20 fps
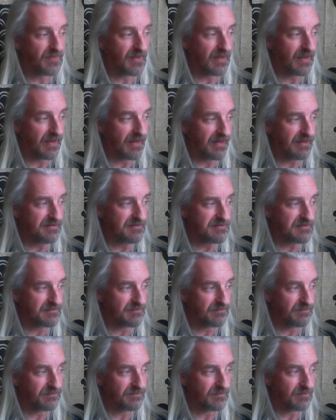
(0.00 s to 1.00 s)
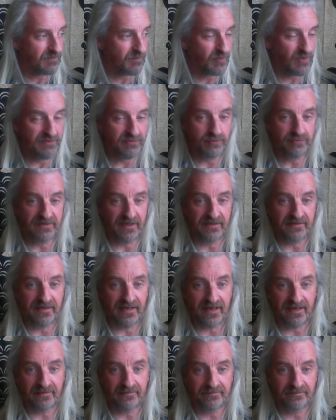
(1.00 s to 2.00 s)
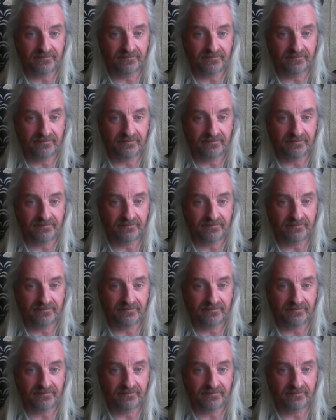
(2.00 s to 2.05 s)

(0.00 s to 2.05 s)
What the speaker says: and we've all done that.